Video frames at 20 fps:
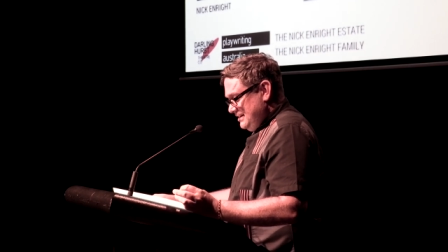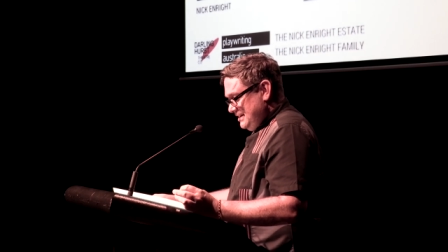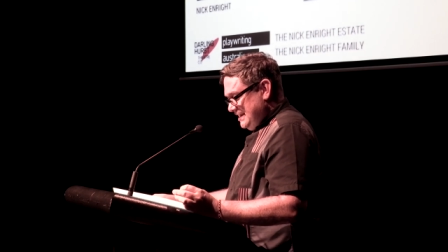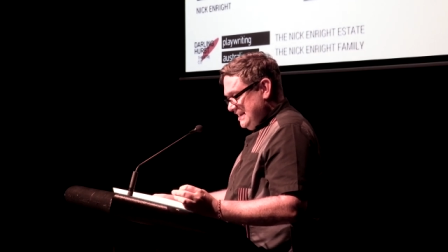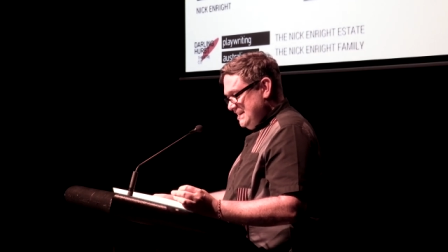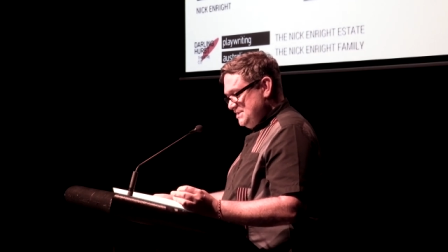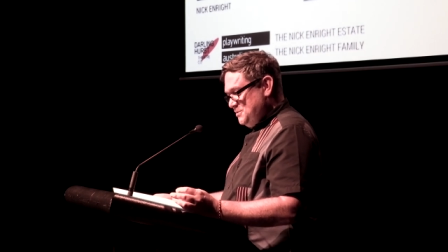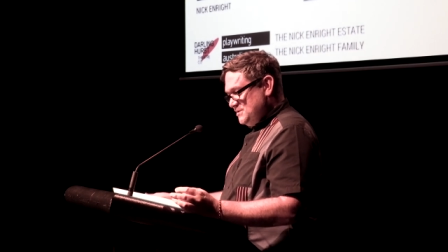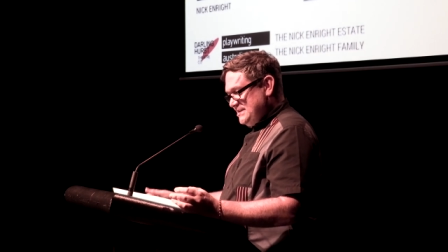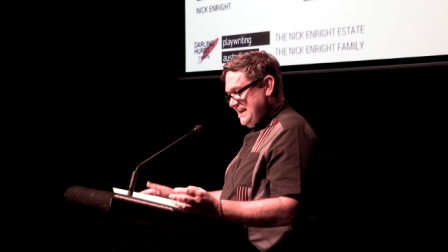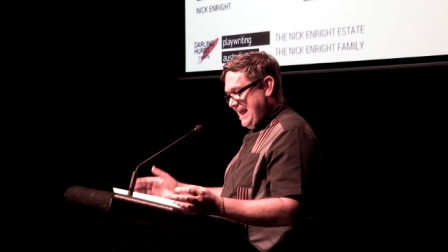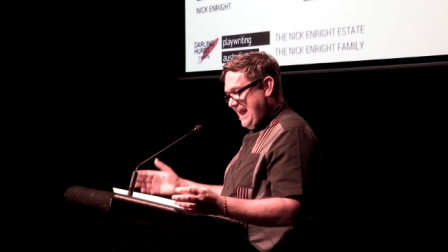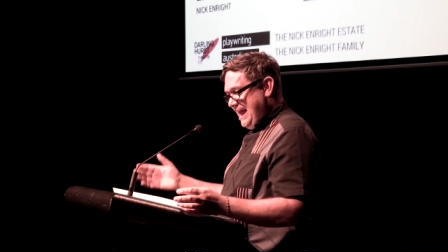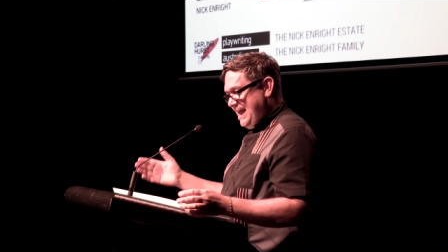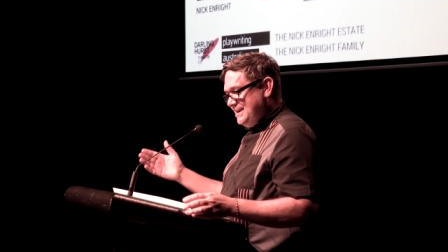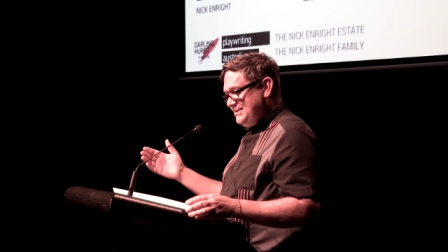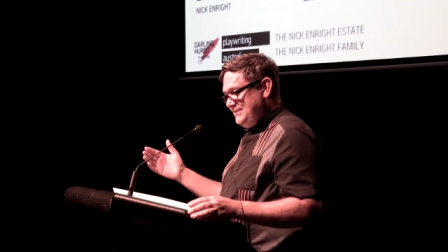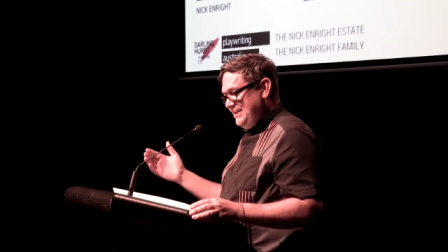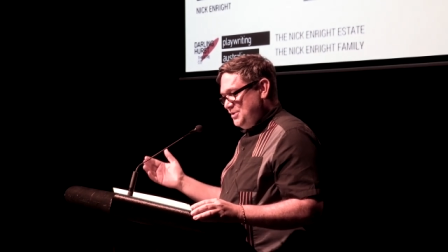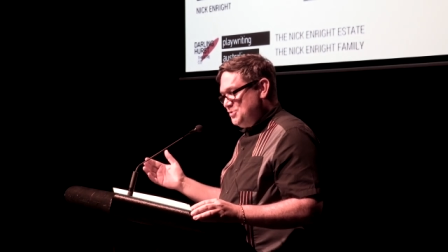His was a
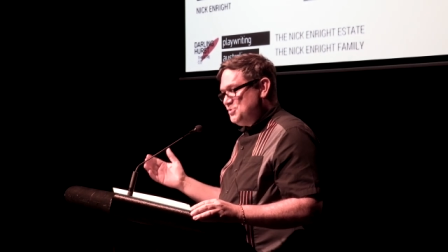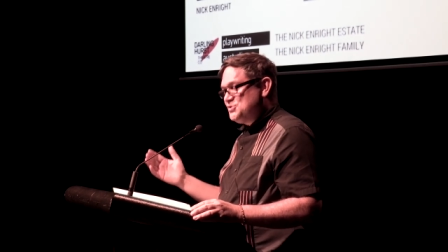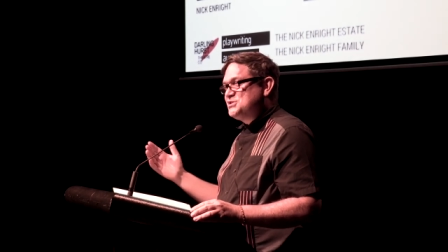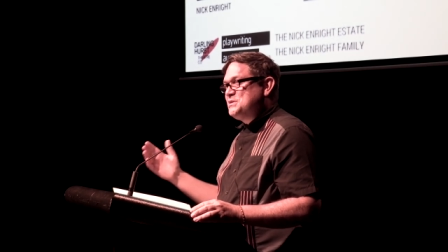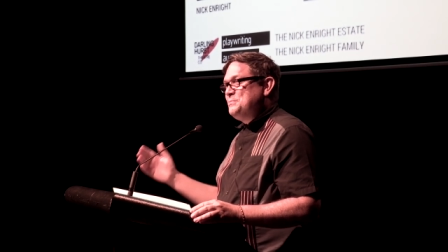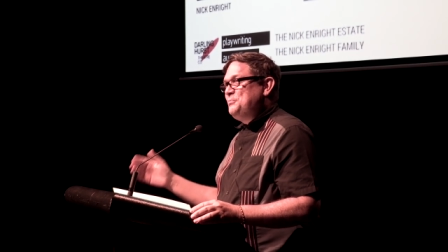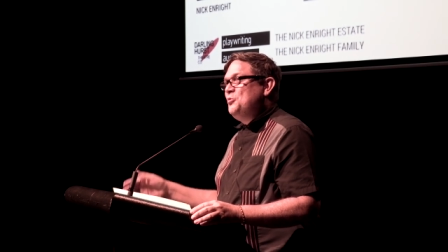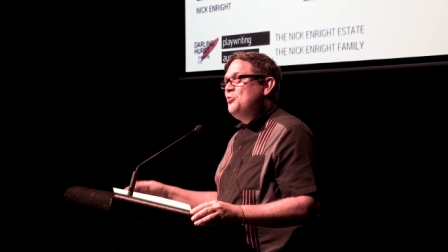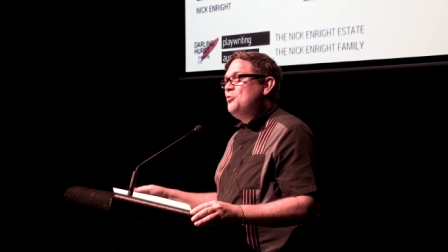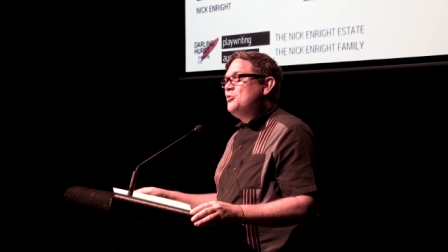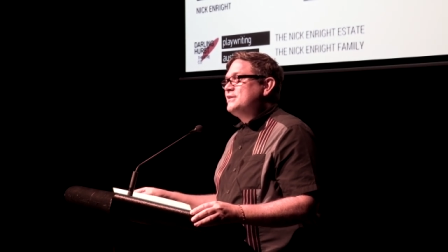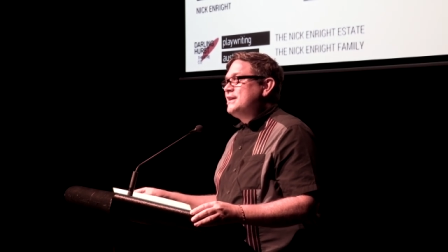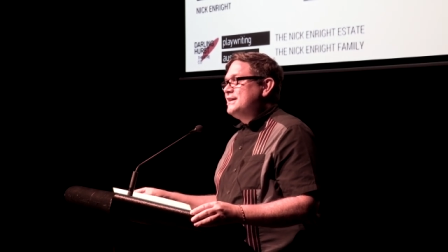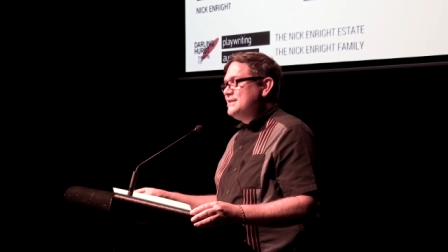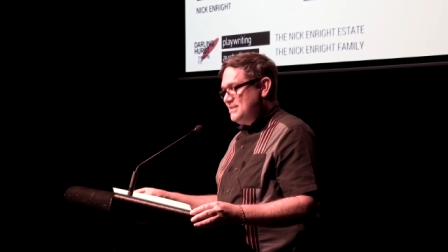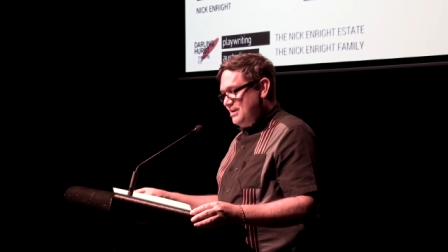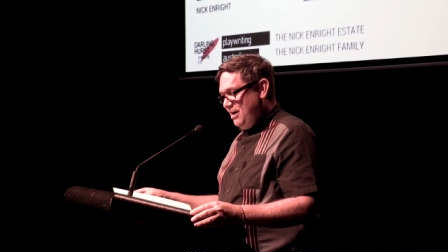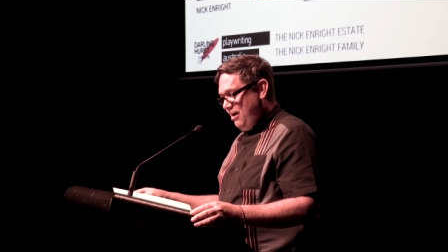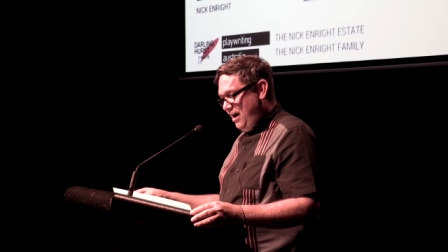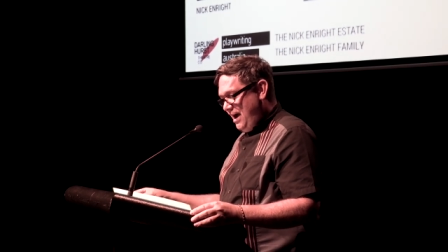hand that could support
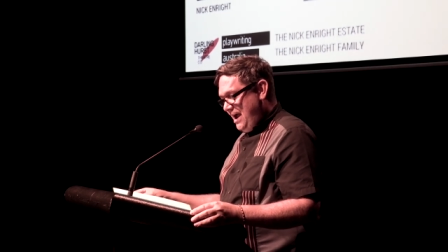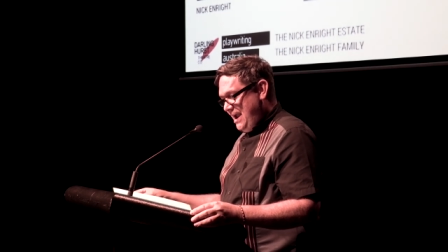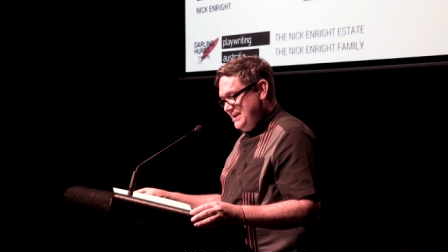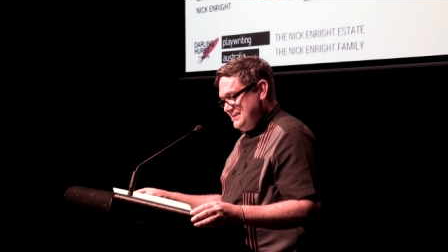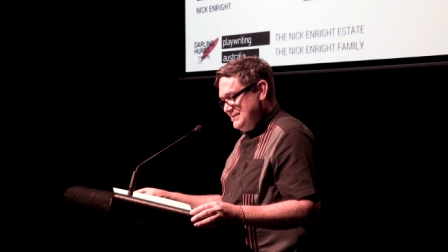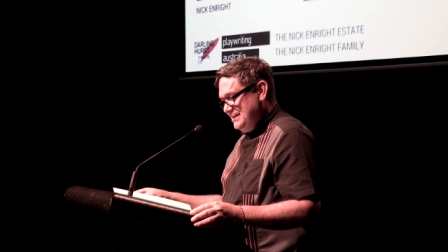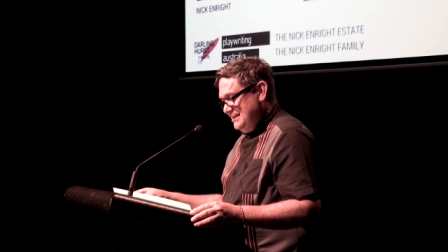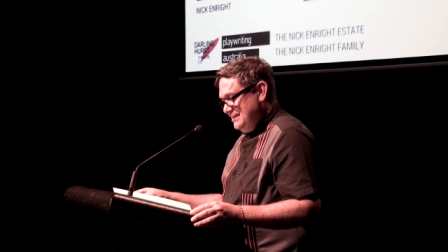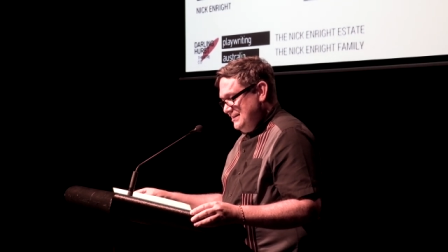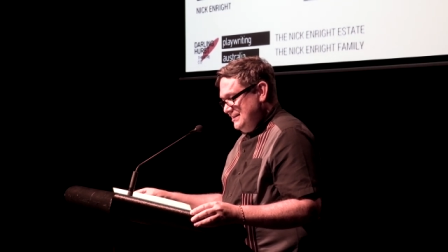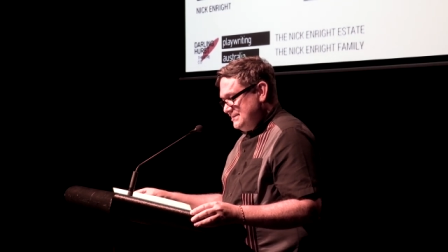and guide